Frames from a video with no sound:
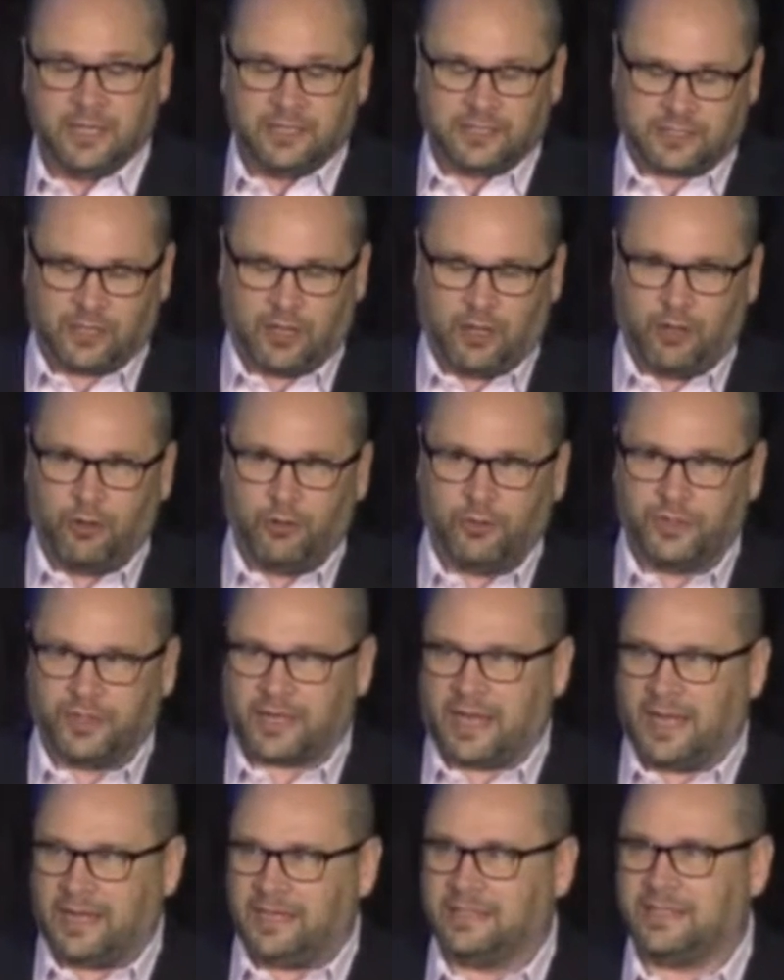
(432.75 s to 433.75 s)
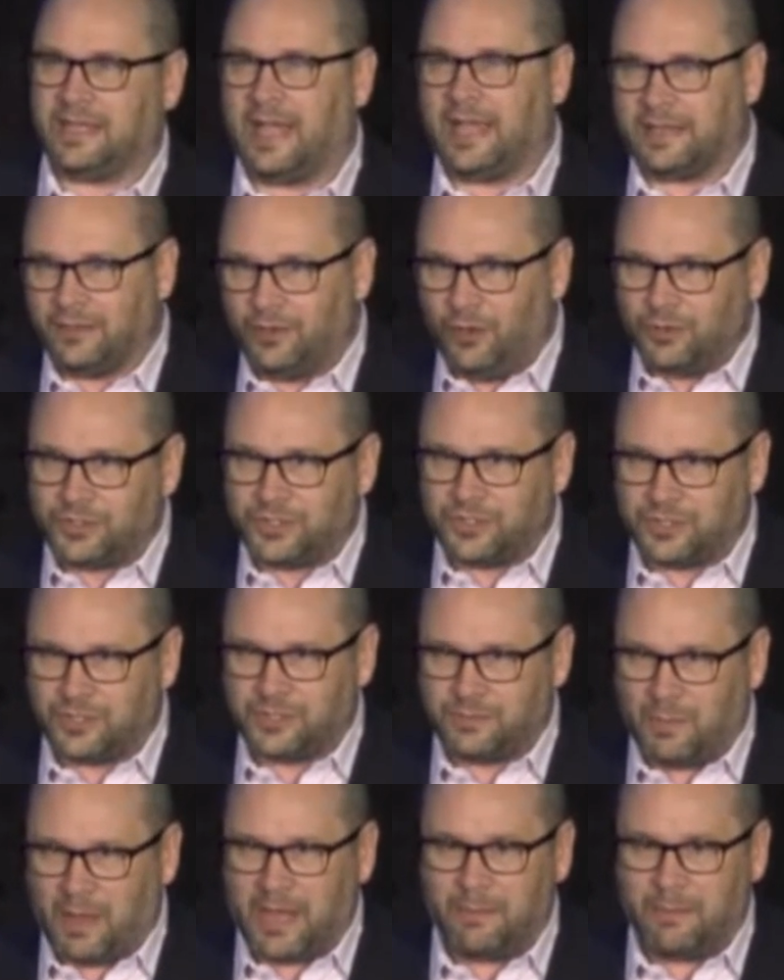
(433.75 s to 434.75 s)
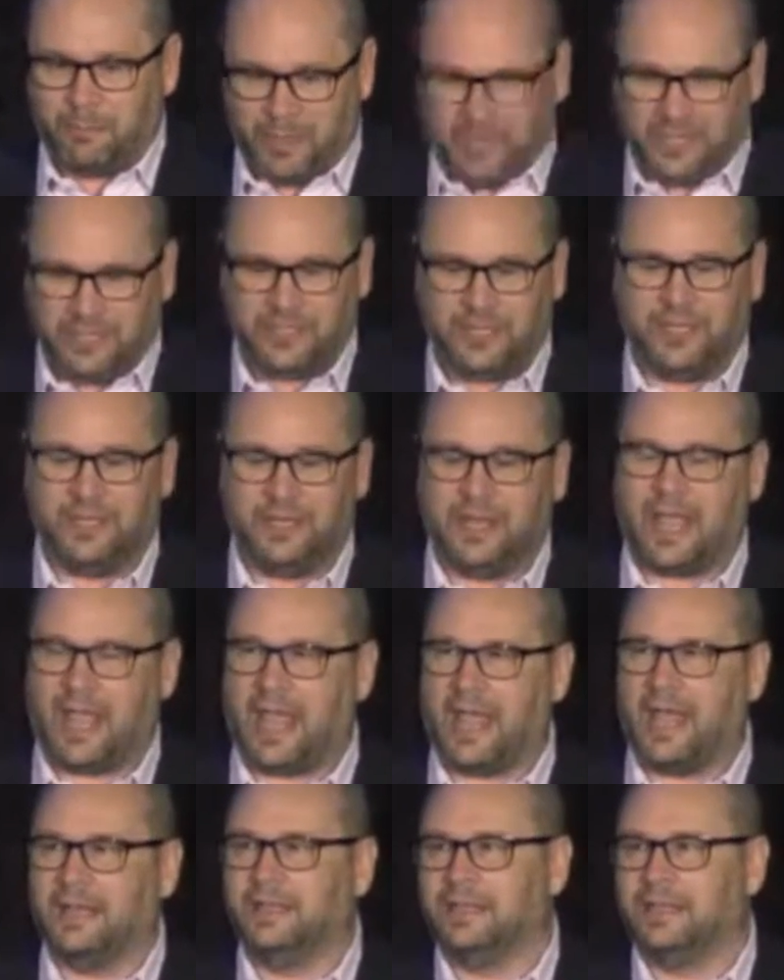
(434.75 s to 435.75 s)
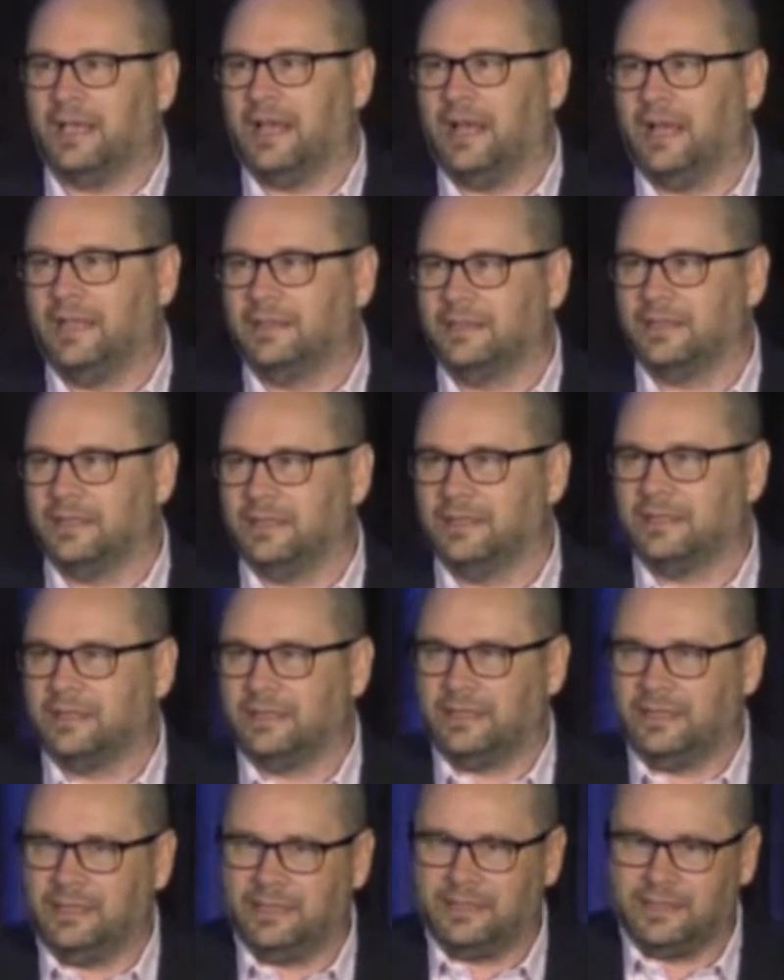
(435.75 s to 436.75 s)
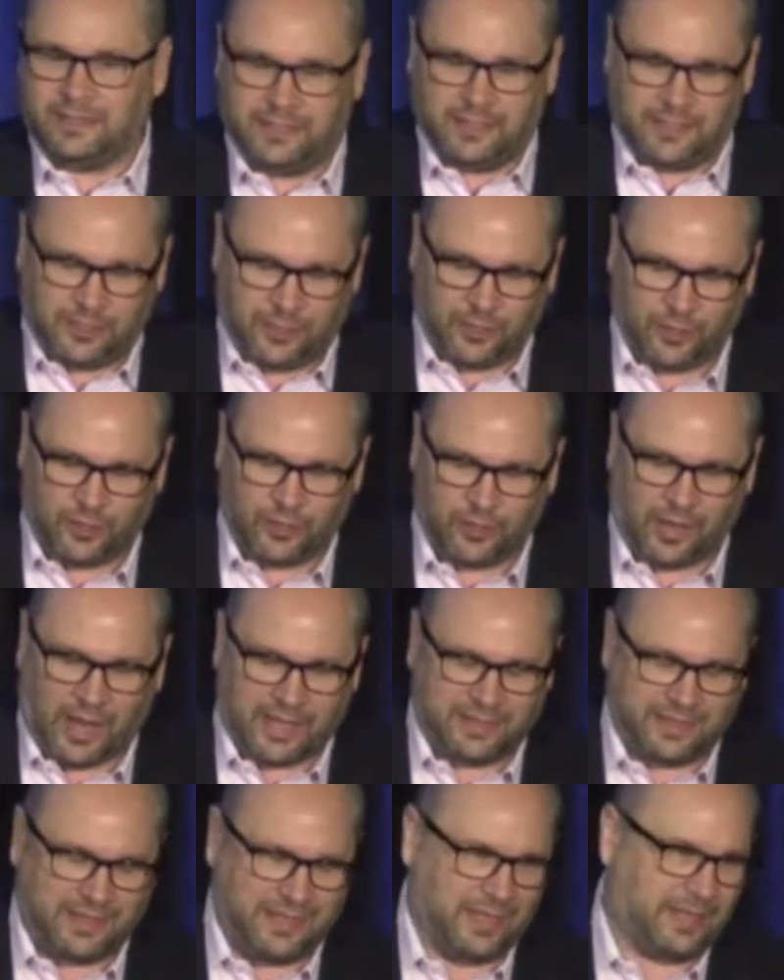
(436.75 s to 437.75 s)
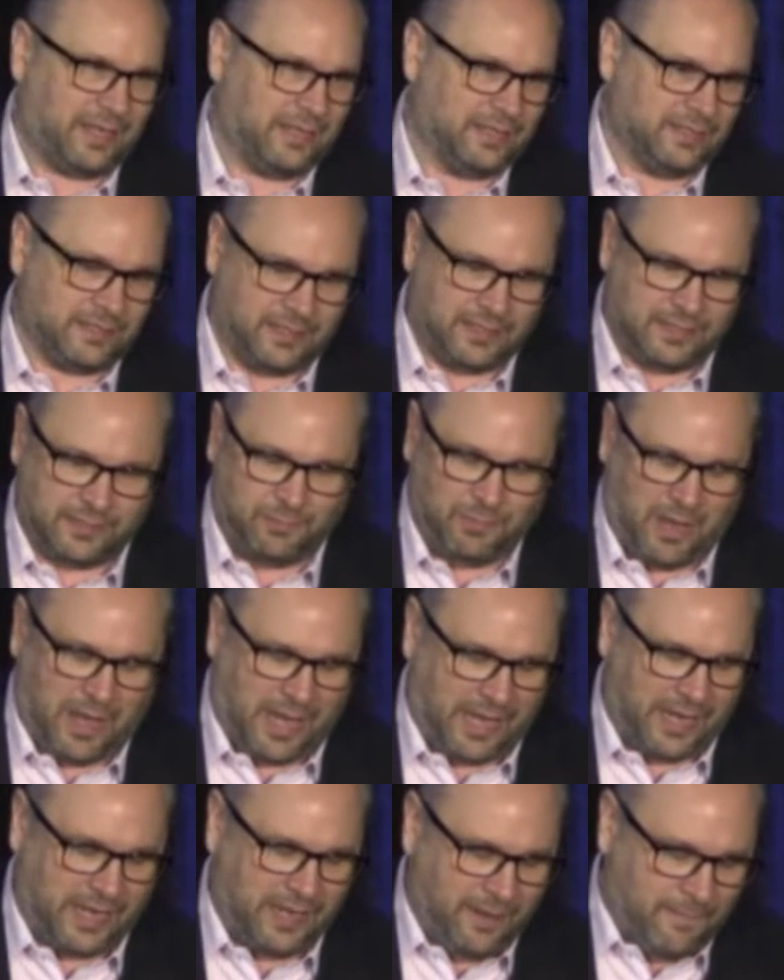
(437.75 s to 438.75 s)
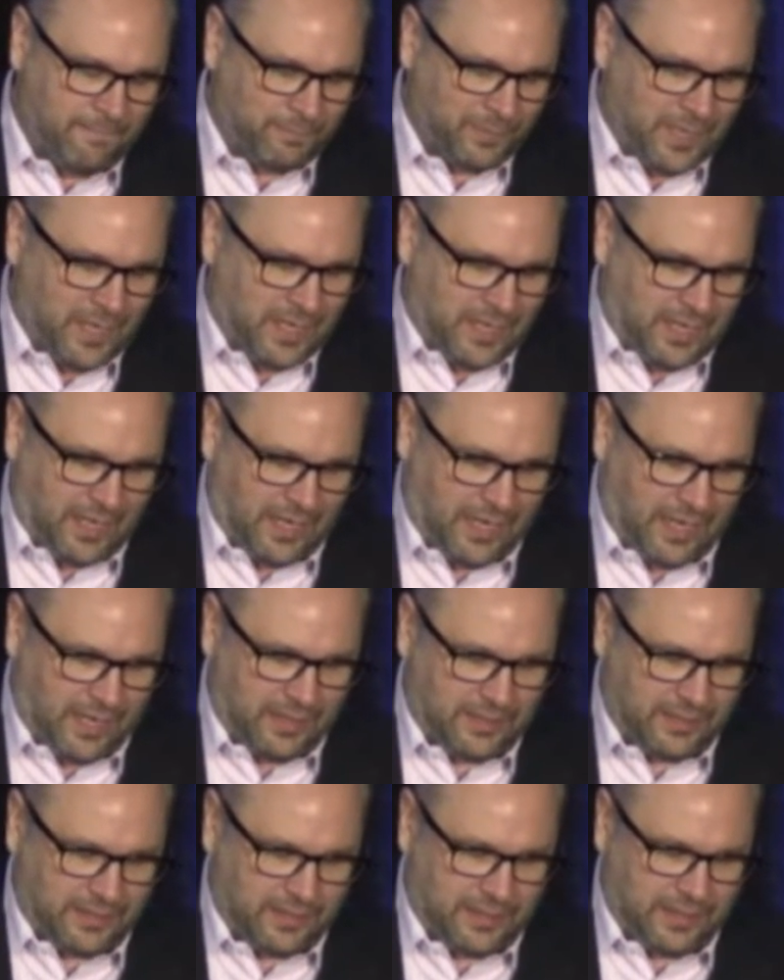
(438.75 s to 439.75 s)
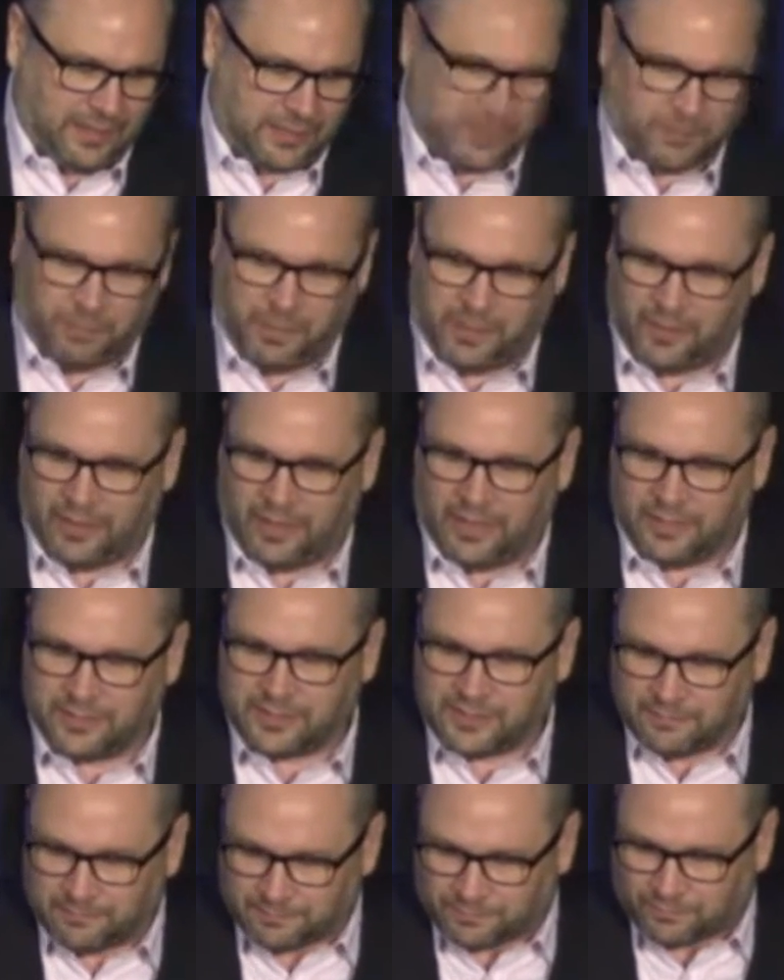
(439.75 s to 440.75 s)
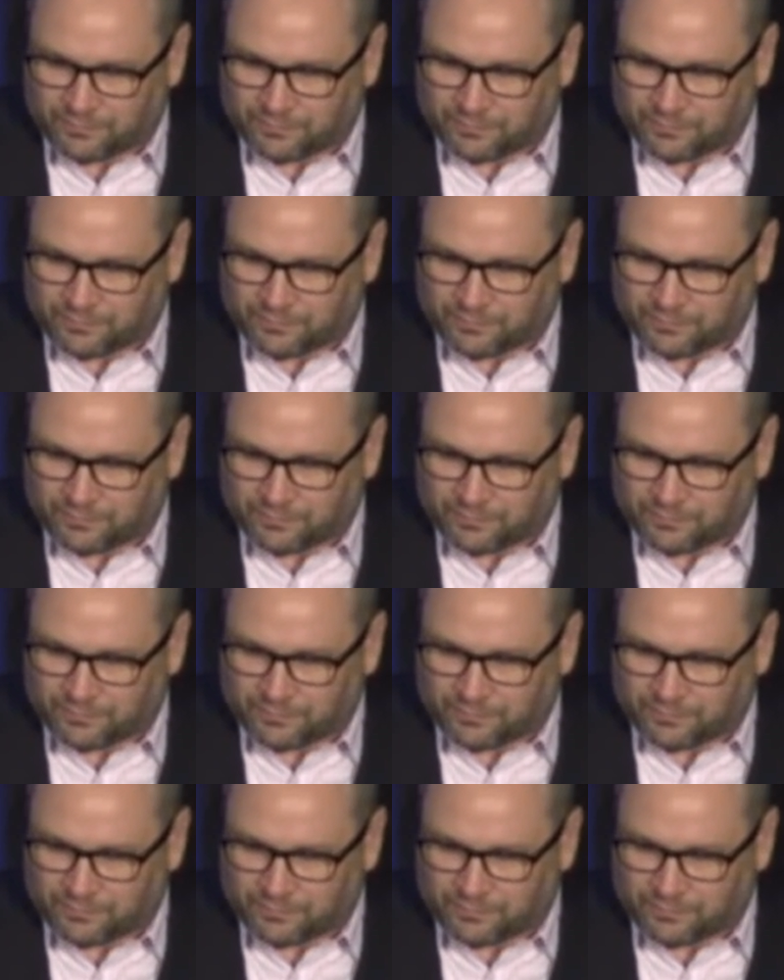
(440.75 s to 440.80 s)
So the kind of diagnosis is my opinion, and the cure, I think, is my experience.